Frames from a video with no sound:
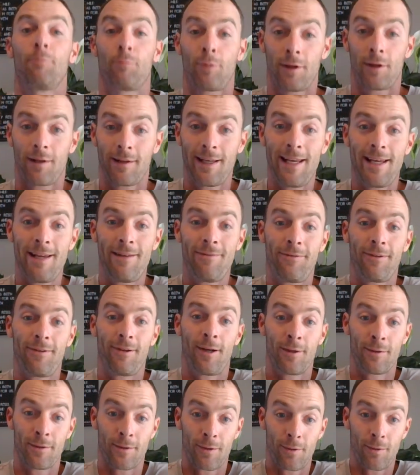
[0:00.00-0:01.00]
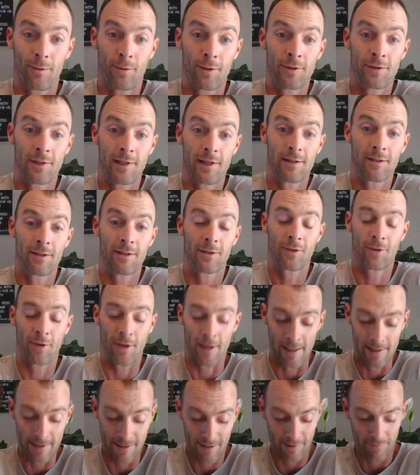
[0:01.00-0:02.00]
Believe on the Lord Jesus
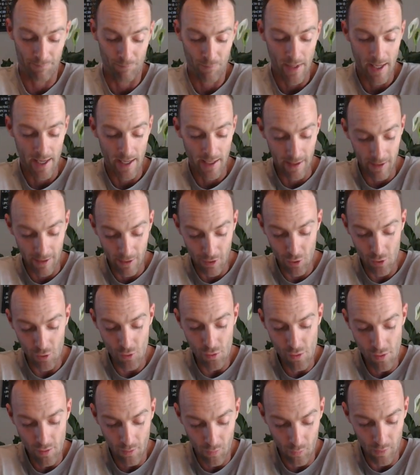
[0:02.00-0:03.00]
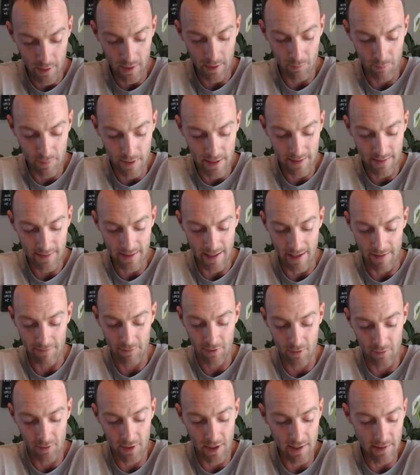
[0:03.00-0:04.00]
Christ and you will be saved.
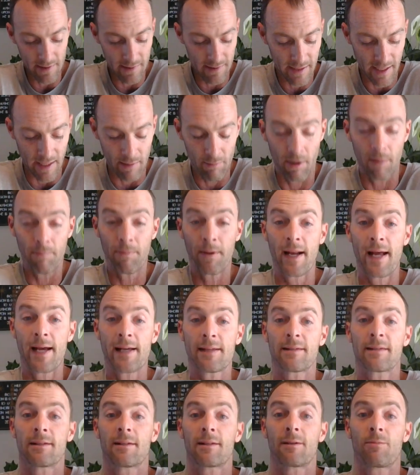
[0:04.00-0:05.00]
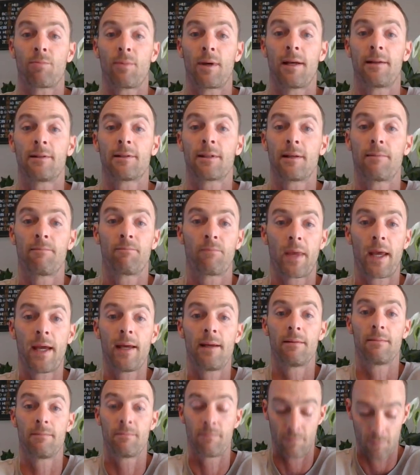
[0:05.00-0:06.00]
So Jesus came up and asked this man, said,
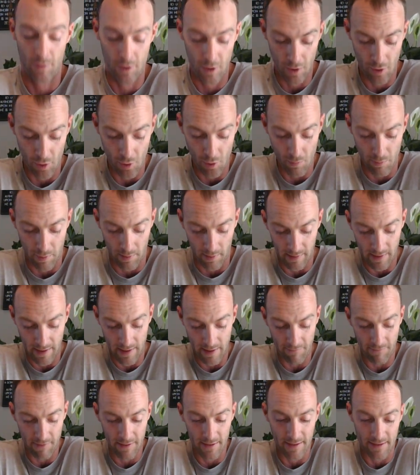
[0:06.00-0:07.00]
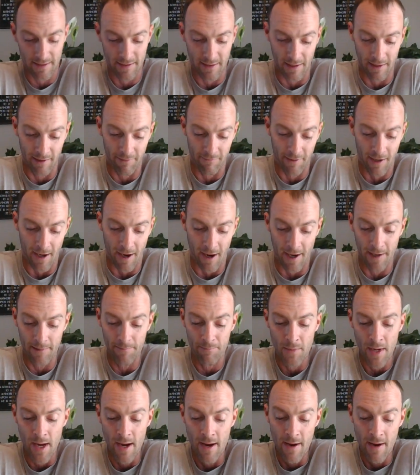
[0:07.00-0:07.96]
Hey, do you believe in the Son of God?